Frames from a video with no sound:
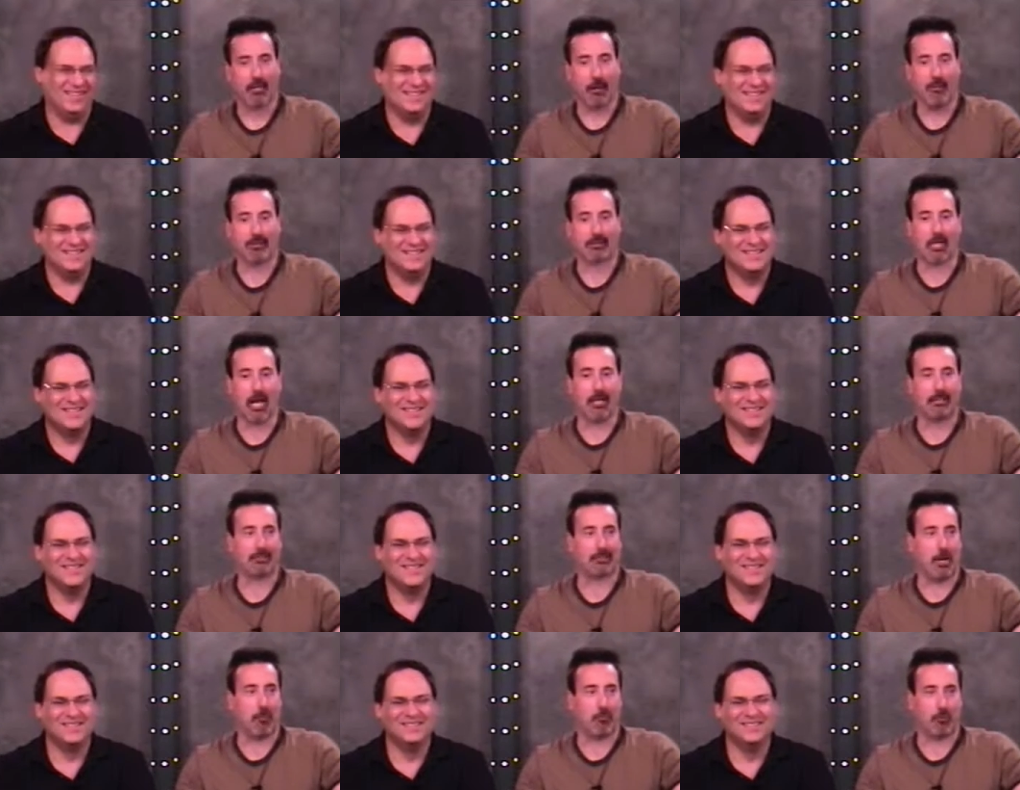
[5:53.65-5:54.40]
Speaker 1: me tell you
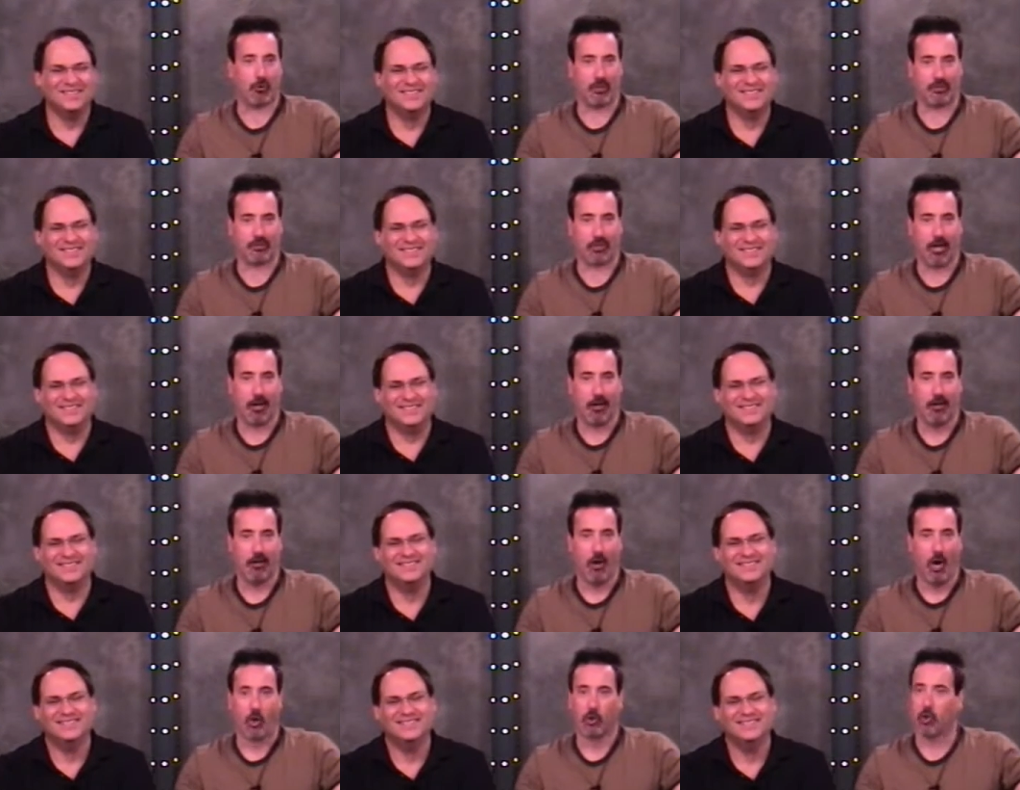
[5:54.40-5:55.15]
something, Crista.
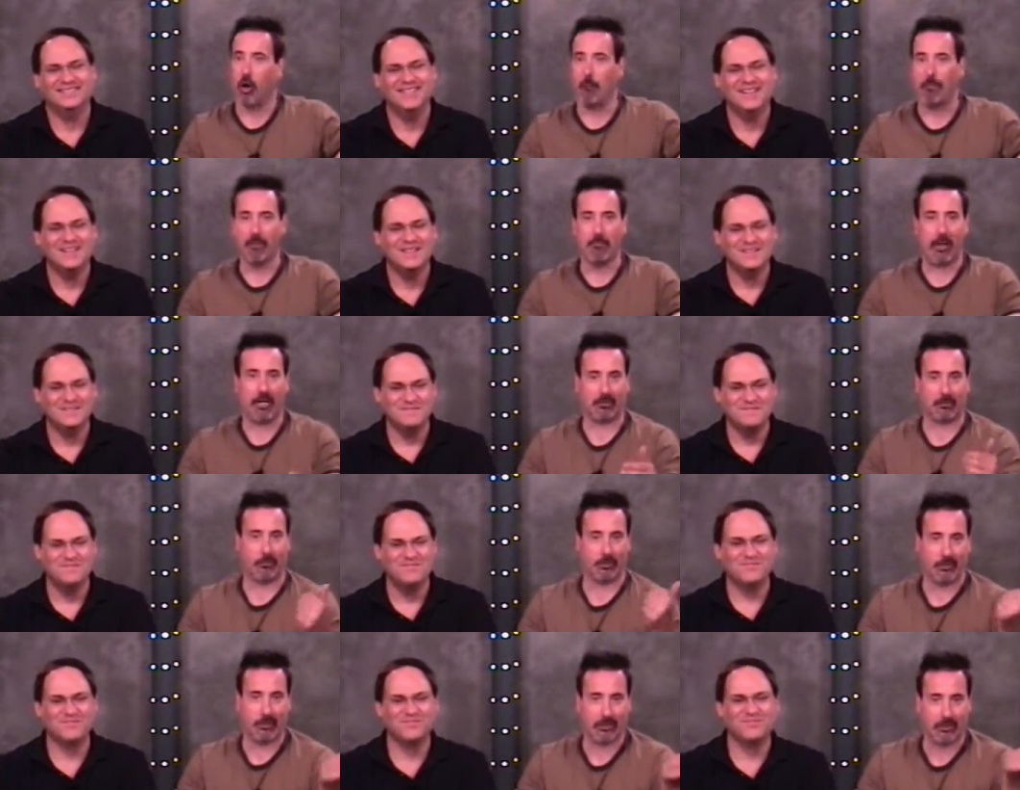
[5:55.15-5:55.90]
Don't be messing
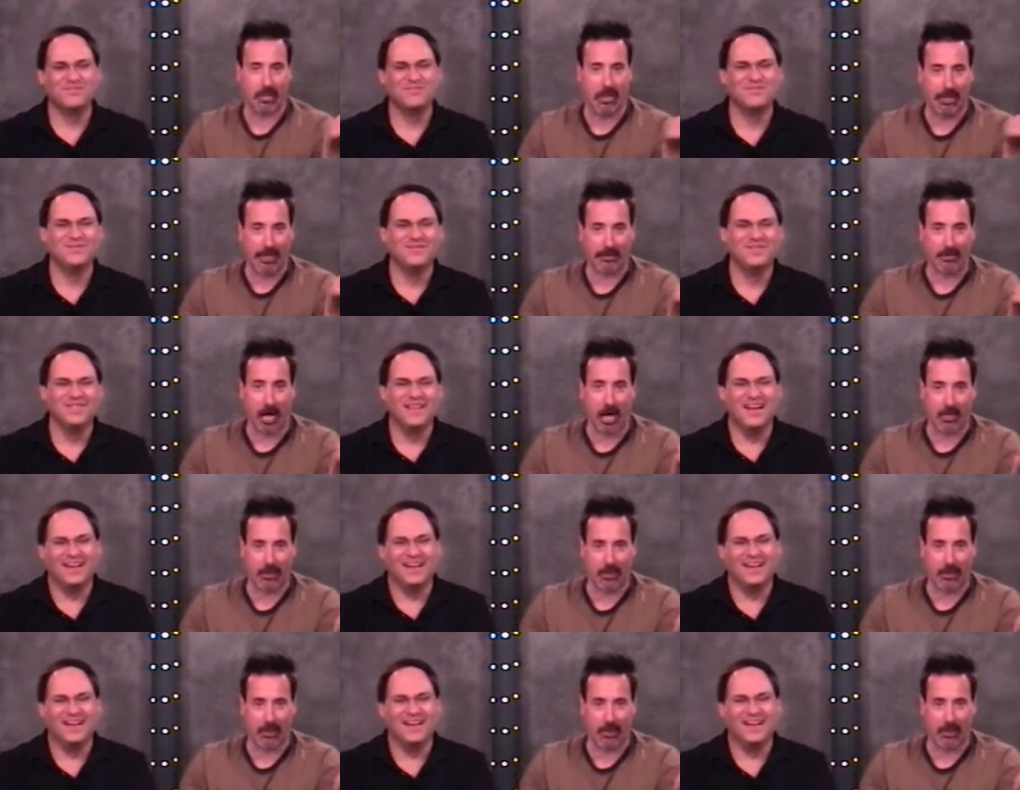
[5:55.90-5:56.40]
with these dinky donkey